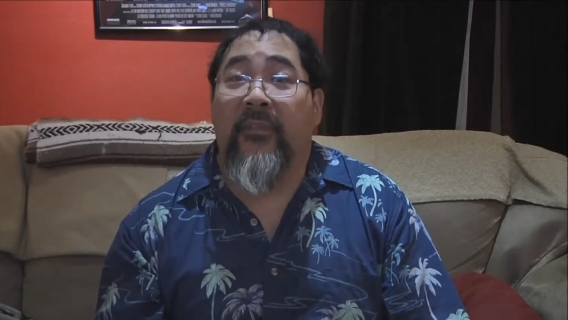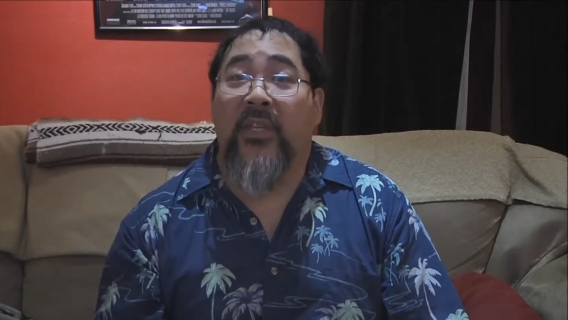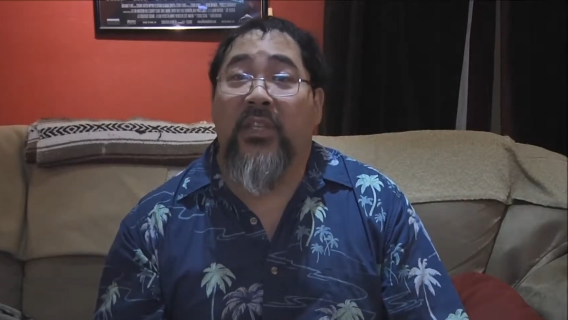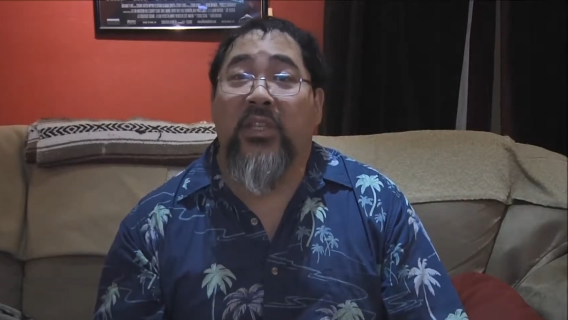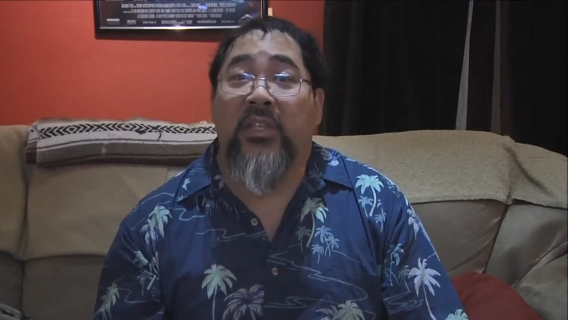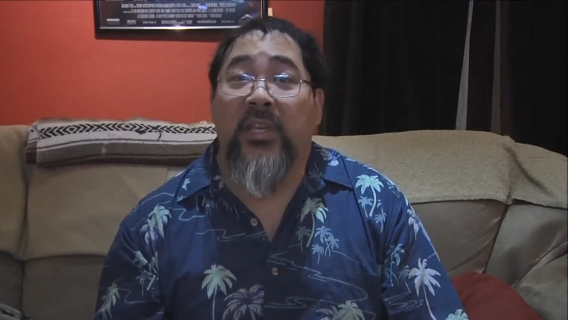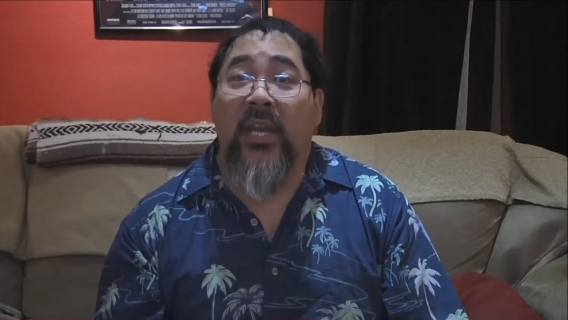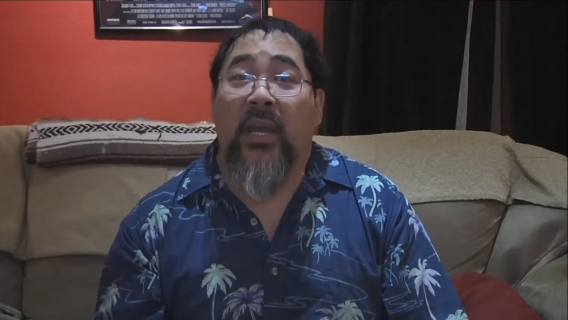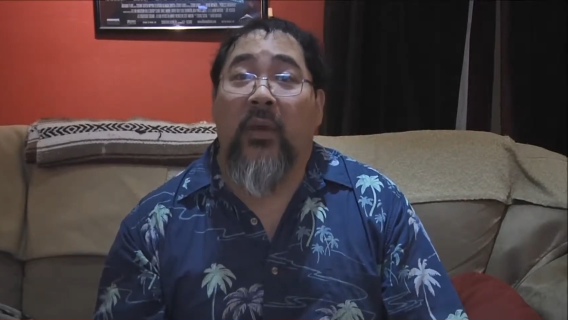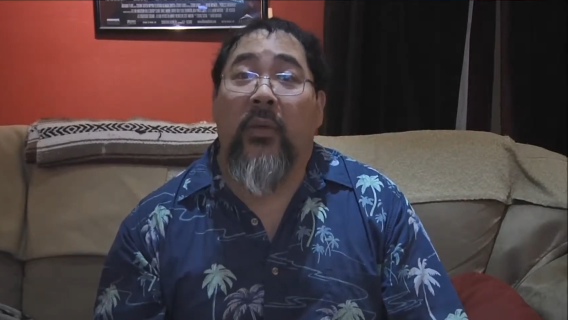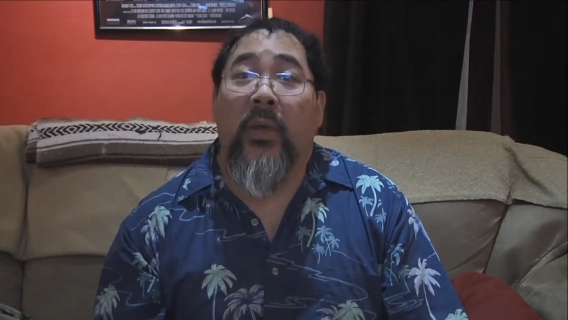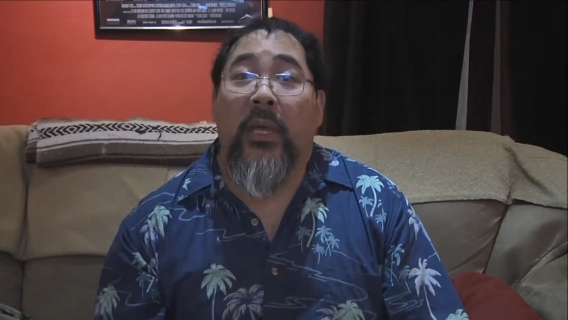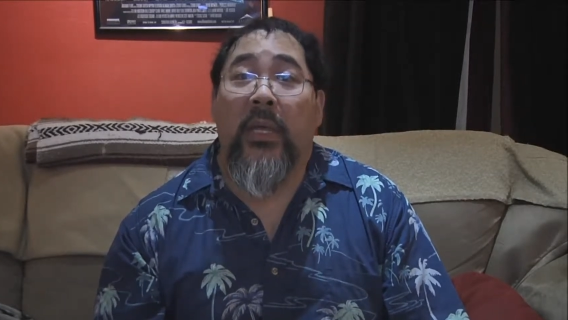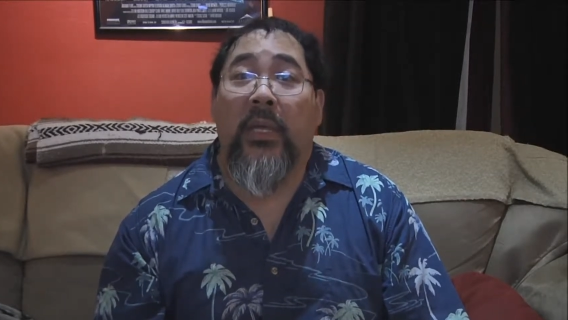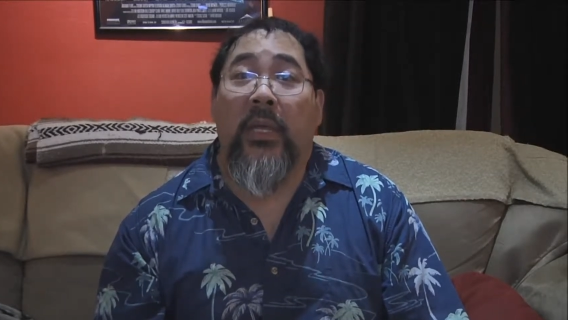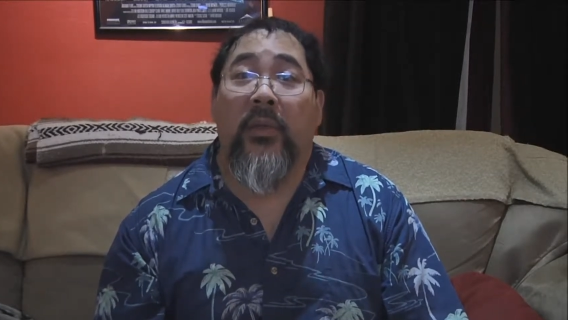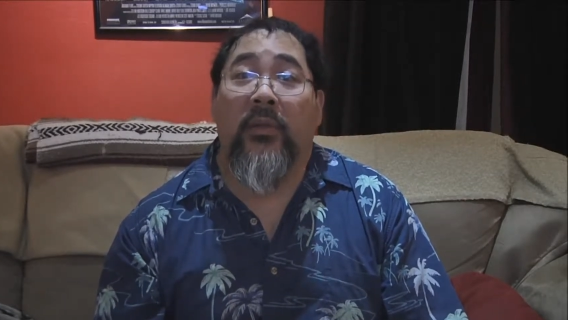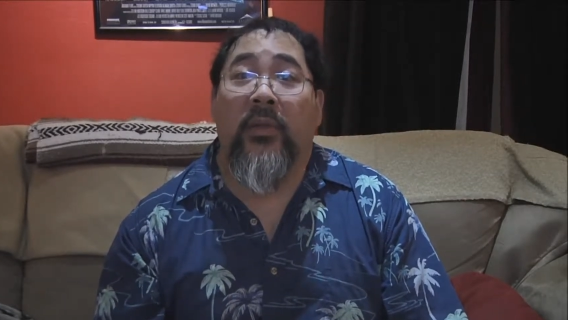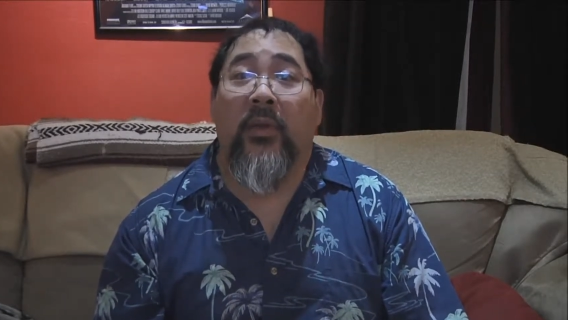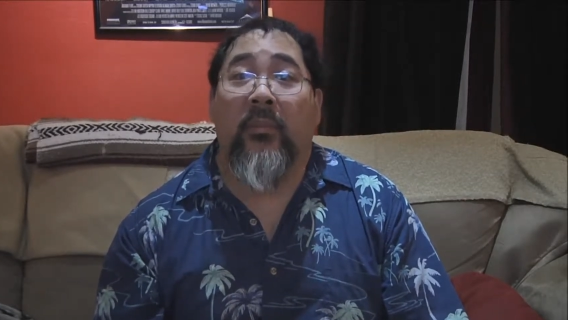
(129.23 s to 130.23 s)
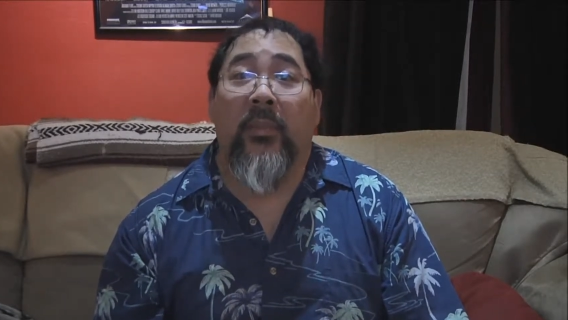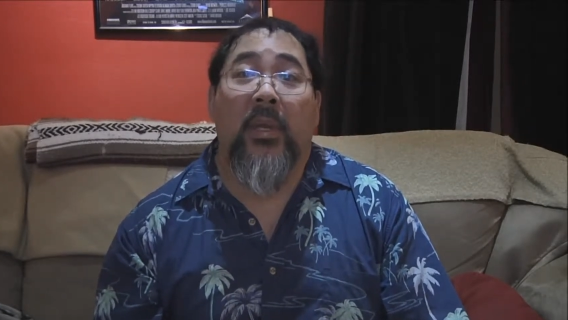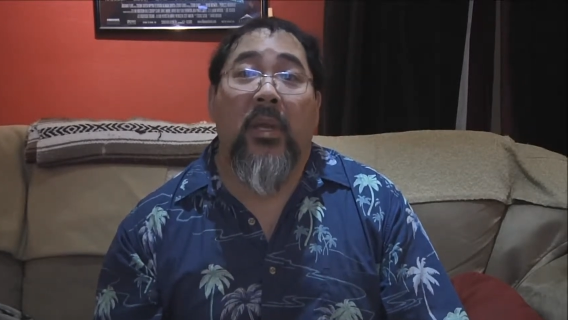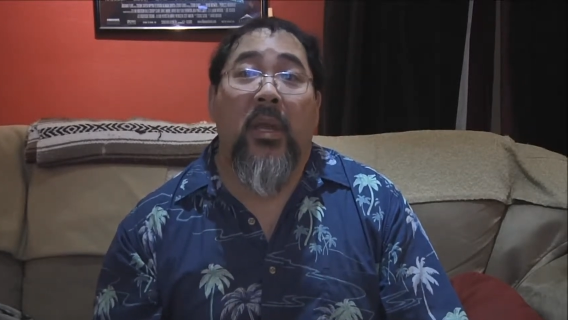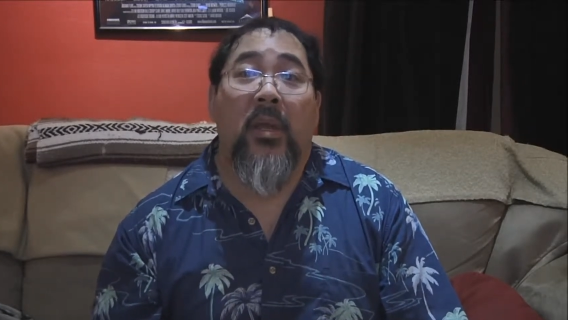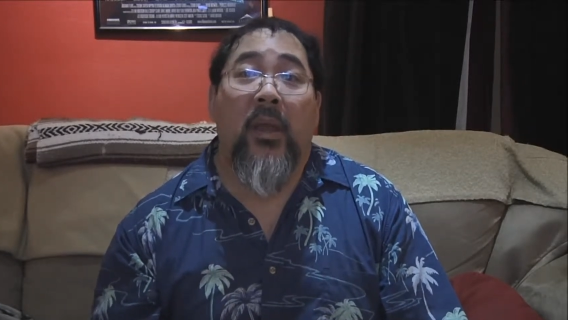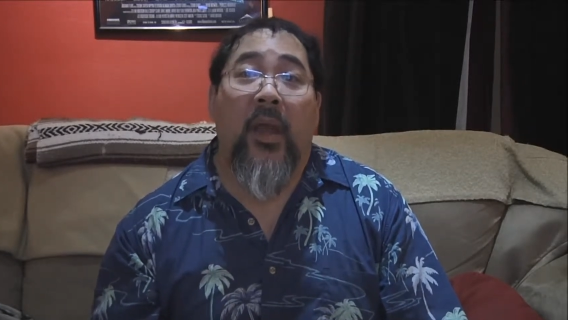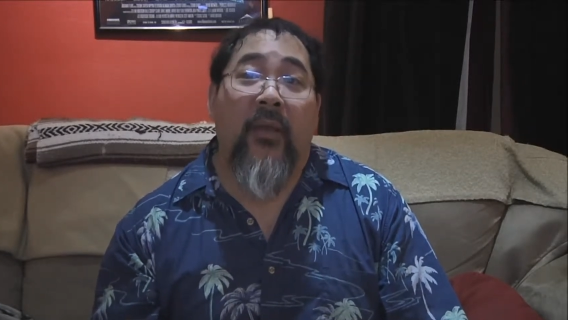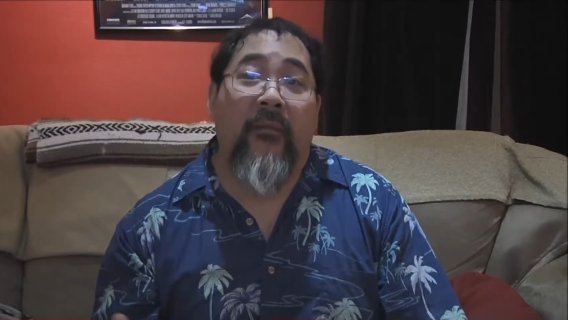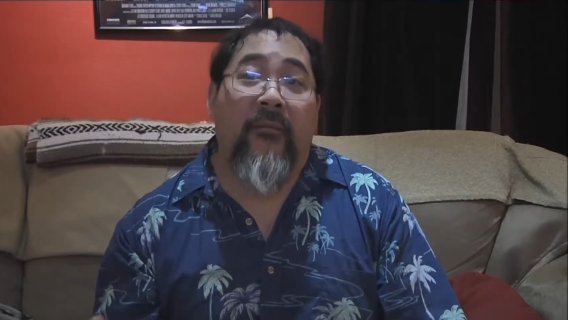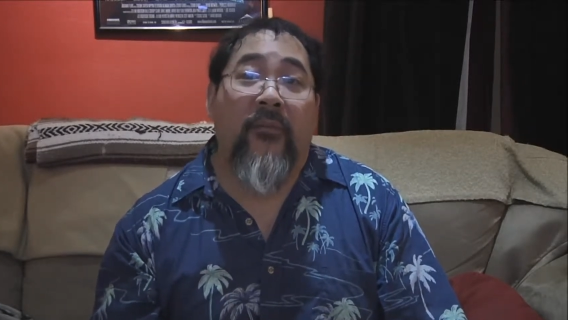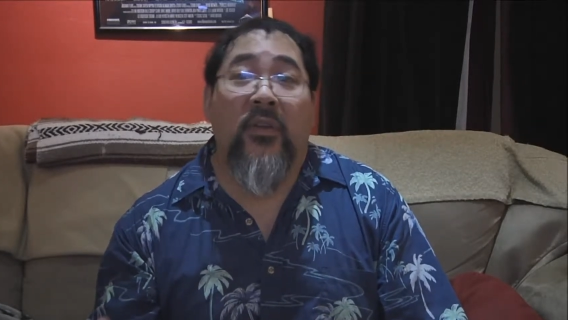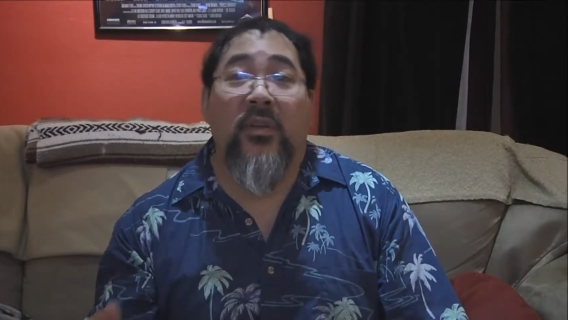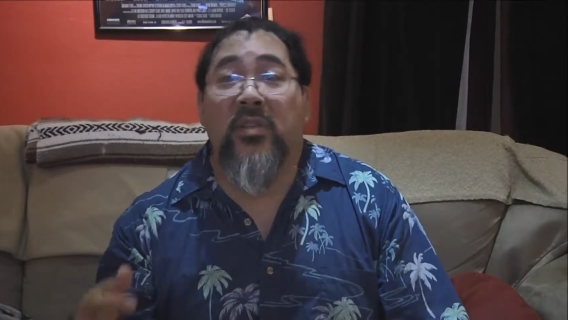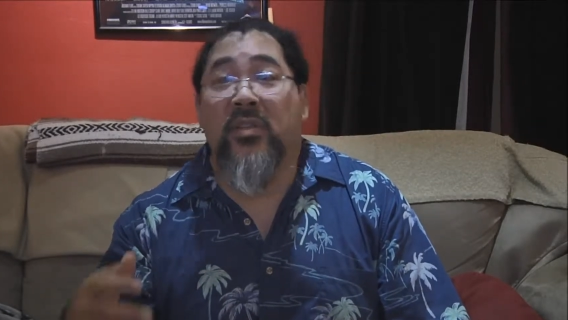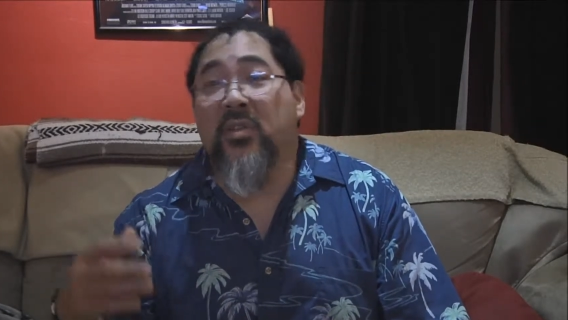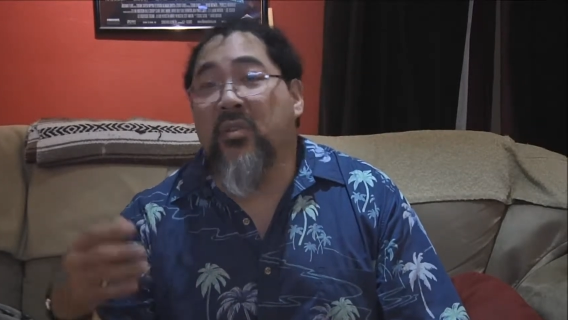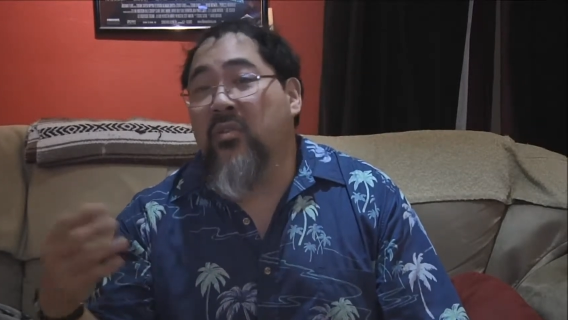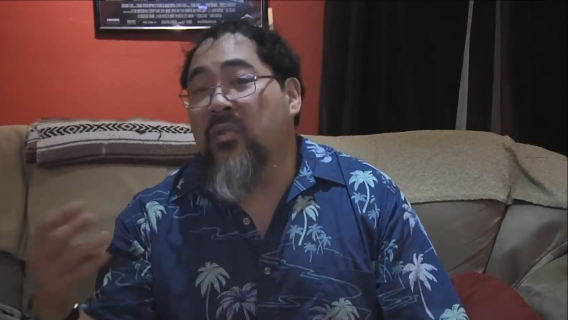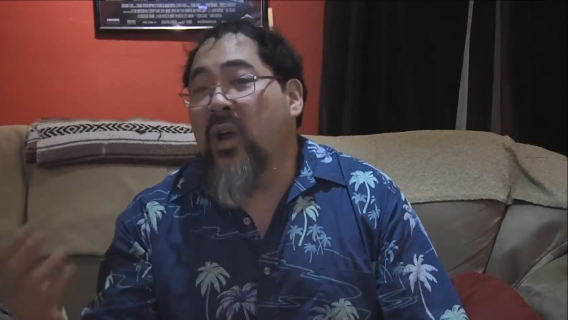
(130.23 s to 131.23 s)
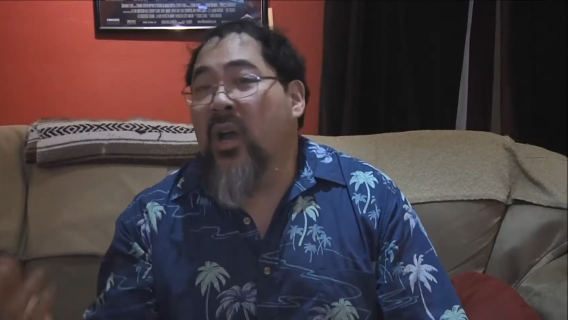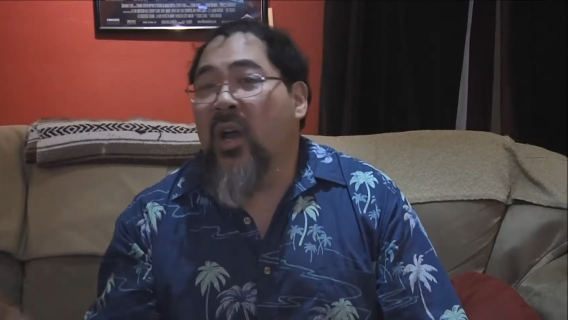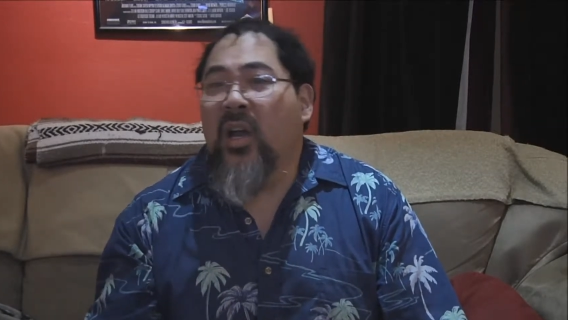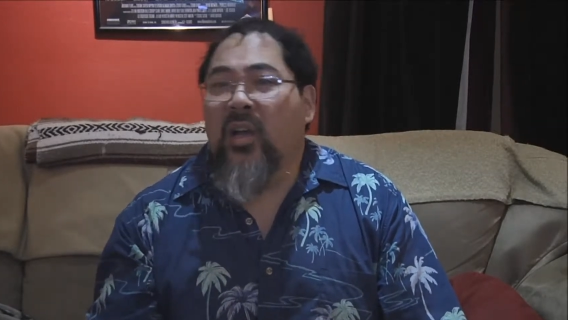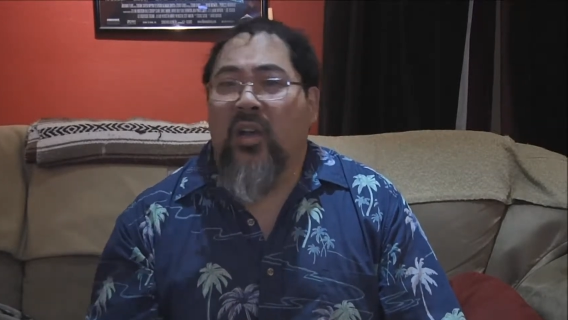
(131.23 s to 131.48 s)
vegetarianism in an effort to